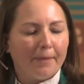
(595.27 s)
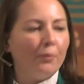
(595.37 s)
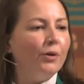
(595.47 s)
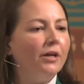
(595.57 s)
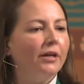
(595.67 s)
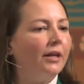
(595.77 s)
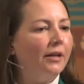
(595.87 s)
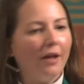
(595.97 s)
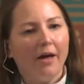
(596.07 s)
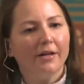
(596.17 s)
We
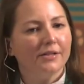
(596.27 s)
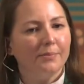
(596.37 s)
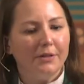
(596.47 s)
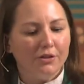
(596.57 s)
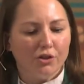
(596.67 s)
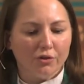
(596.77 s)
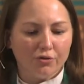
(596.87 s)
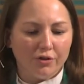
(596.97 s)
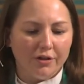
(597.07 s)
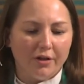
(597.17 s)
cannot be
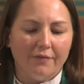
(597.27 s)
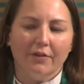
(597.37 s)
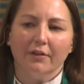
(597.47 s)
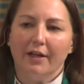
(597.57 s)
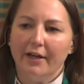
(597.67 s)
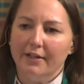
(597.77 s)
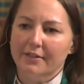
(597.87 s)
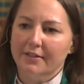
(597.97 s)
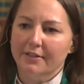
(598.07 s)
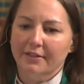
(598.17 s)
children of the
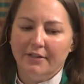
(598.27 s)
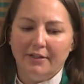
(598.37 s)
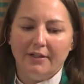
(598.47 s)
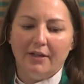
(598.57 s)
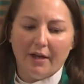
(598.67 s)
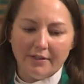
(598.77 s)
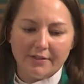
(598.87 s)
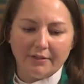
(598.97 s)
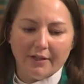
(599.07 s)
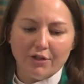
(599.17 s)
light in
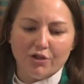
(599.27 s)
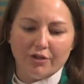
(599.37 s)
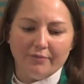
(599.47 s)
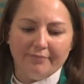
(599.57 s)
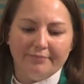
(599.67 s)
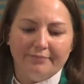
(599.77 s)
isolation.